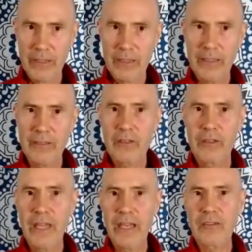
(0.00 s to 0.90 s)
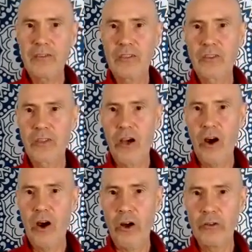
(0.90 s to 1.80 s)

is connected to the heart.